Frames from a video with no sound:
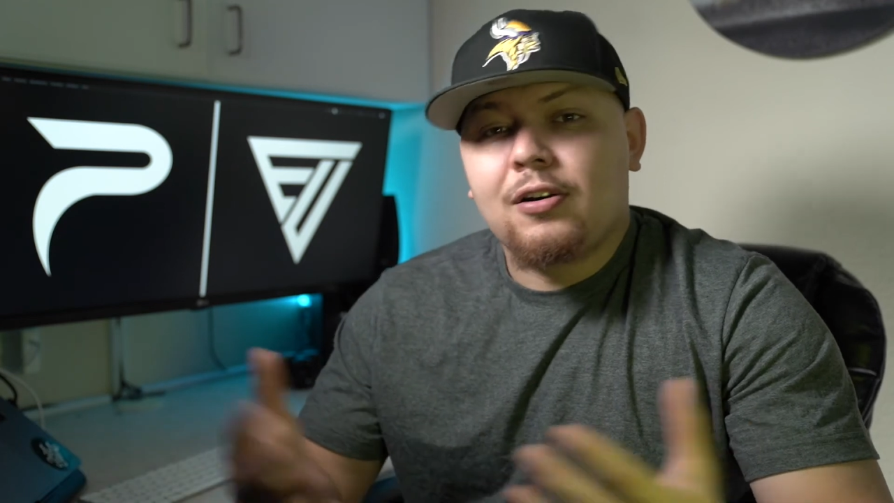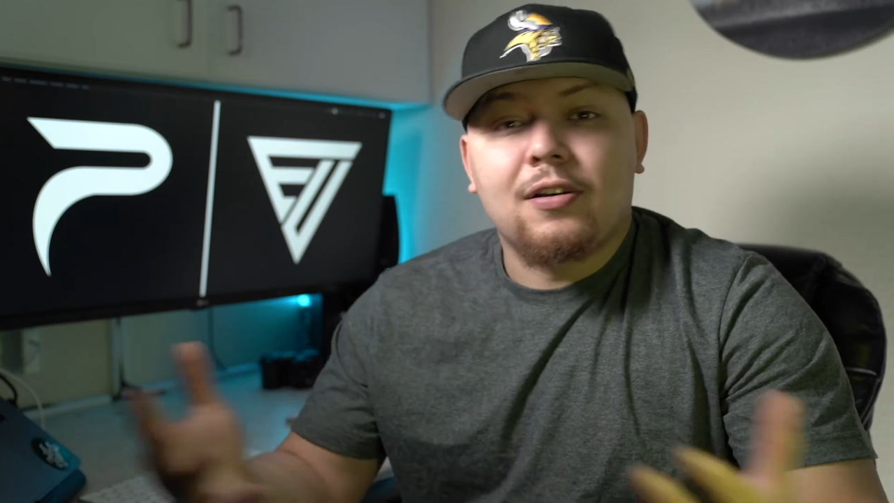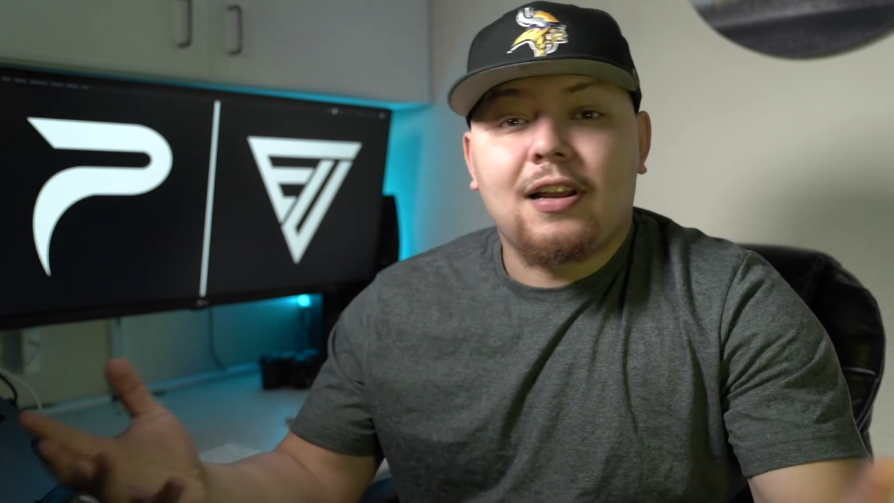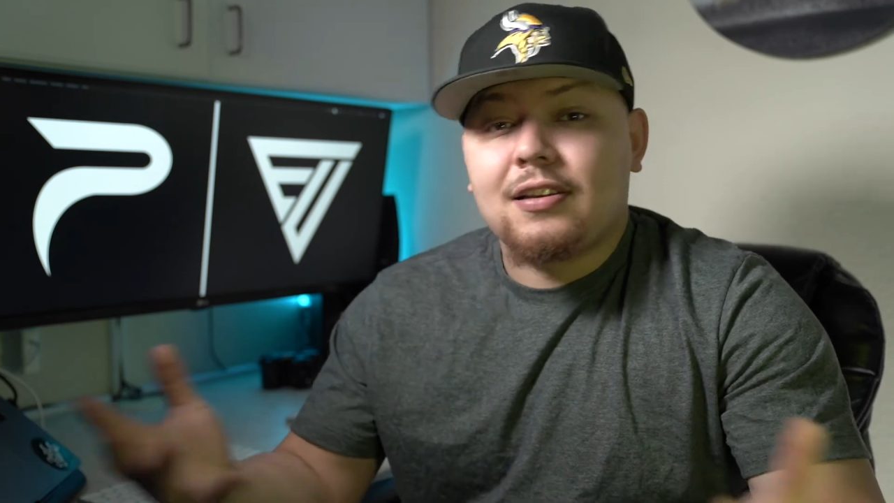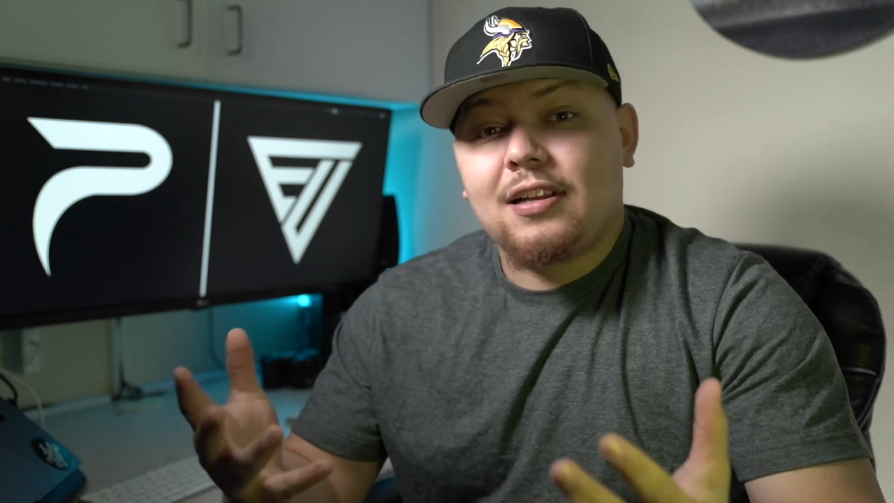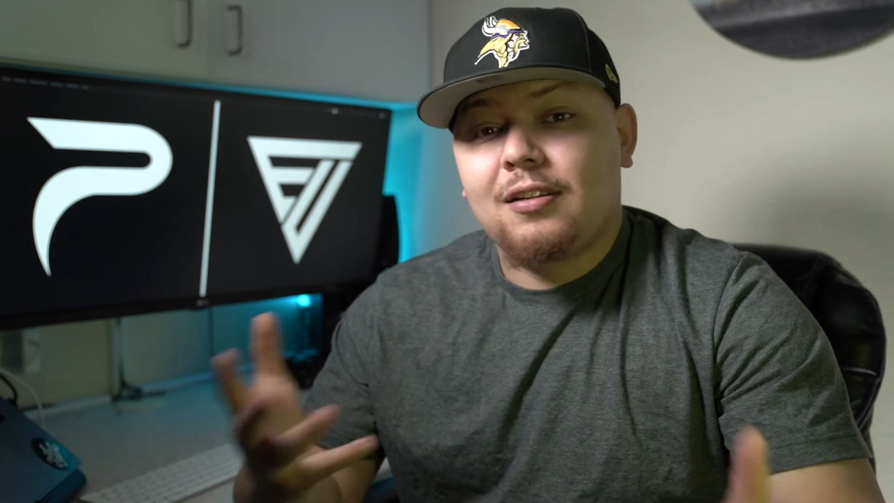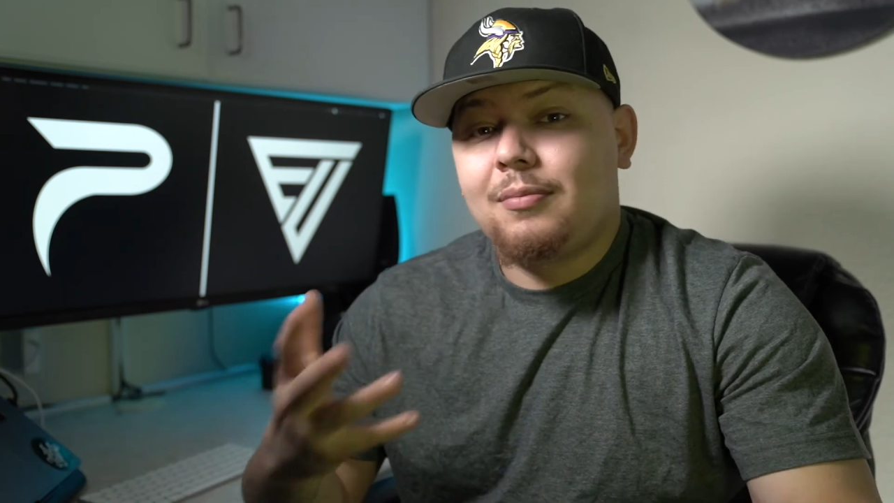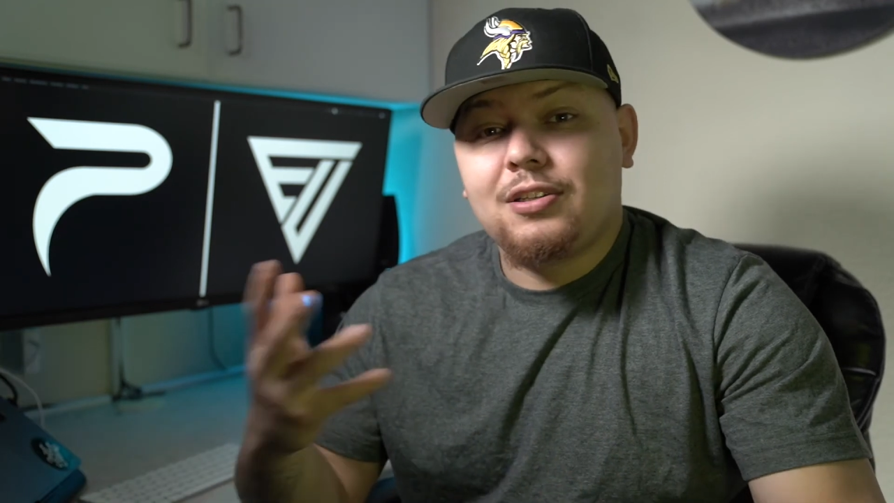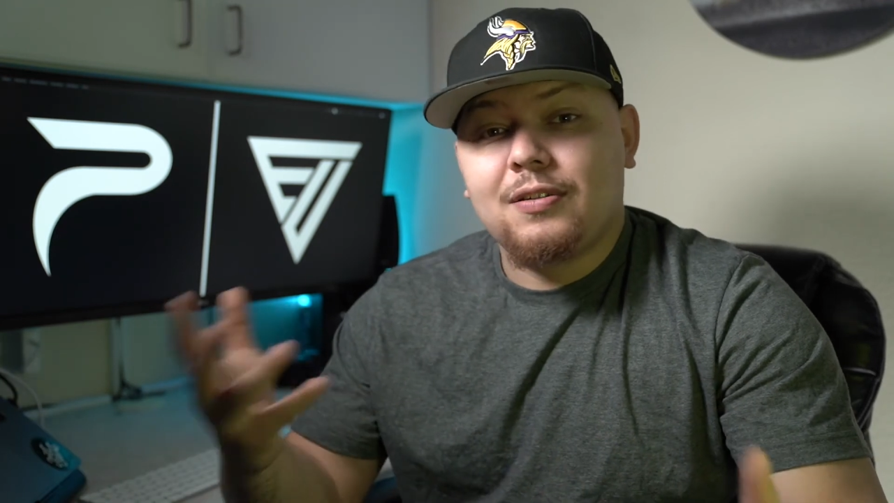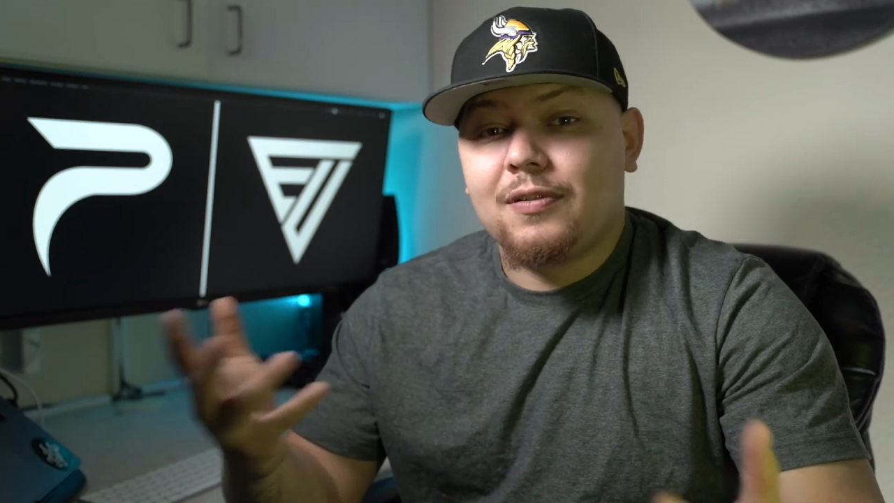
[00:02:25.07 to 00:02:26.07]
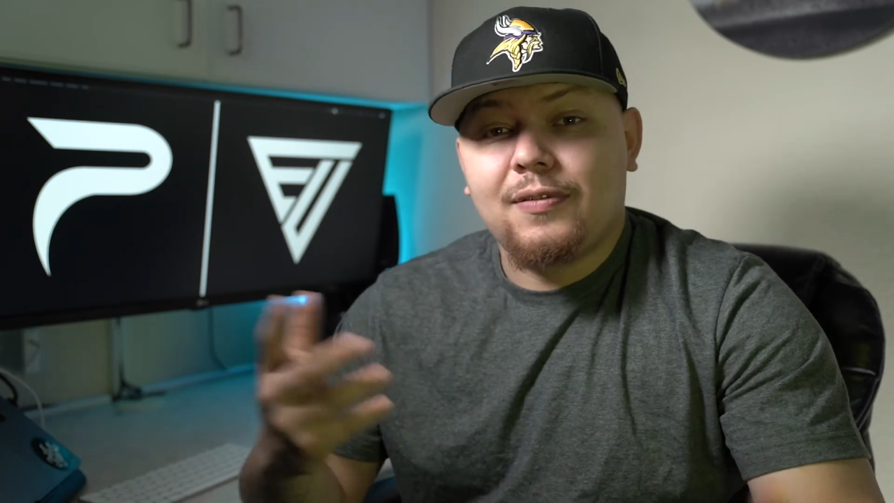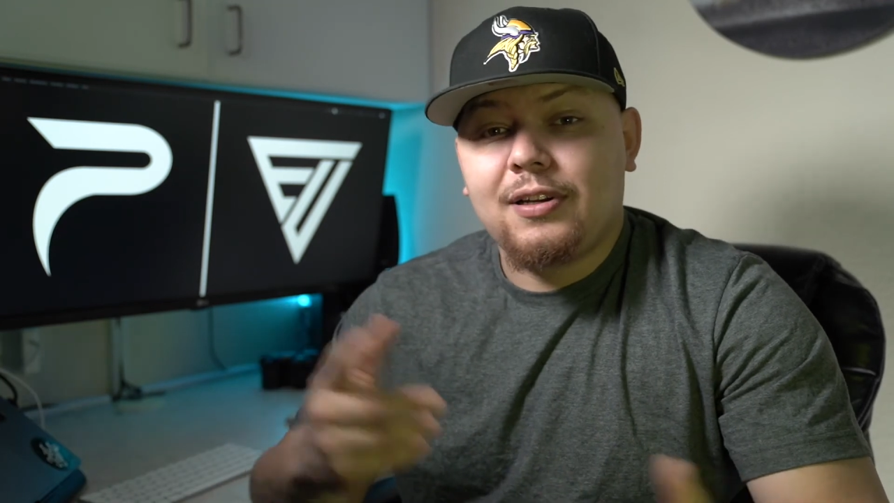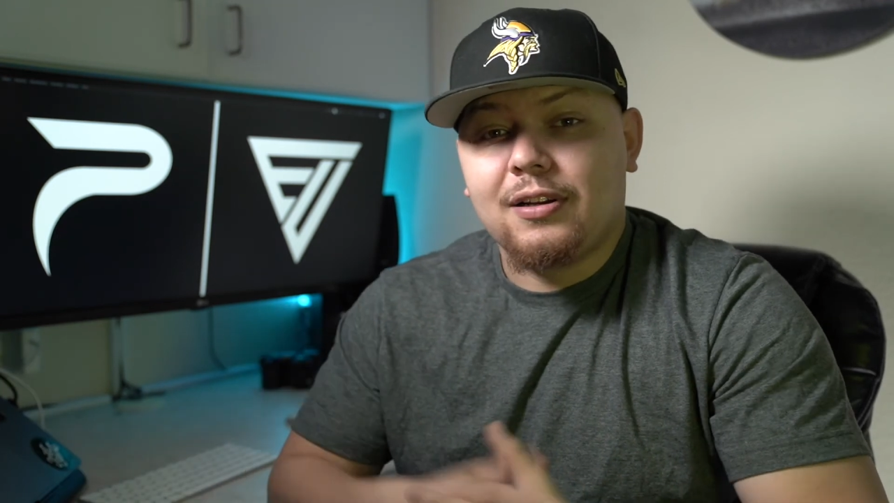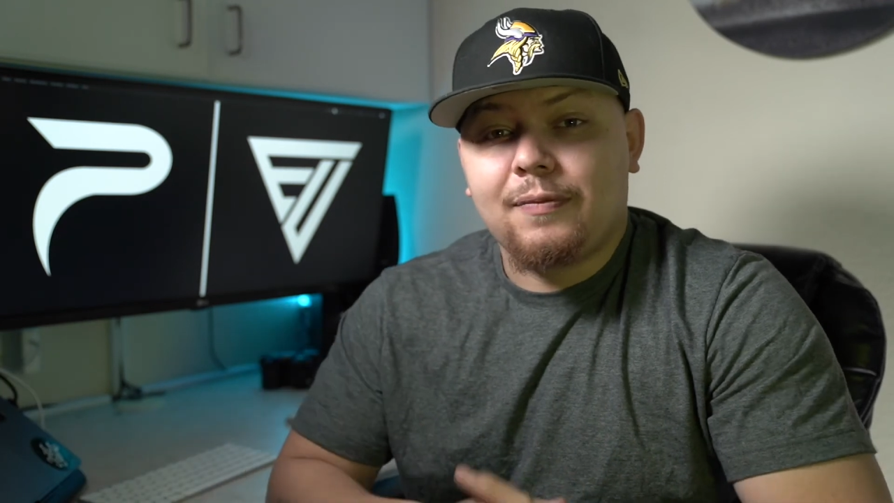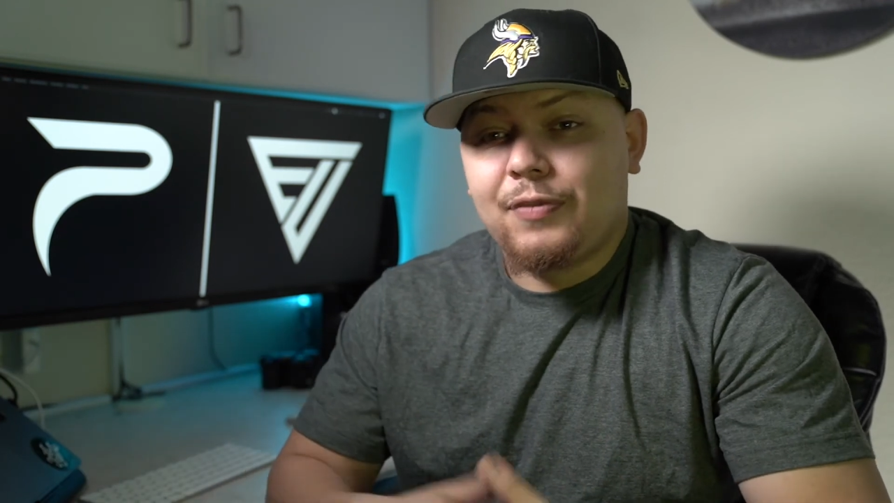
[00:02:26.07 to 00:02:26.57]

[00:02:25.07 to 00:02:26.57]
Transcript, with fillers: hundred thousand dollar budget for a video.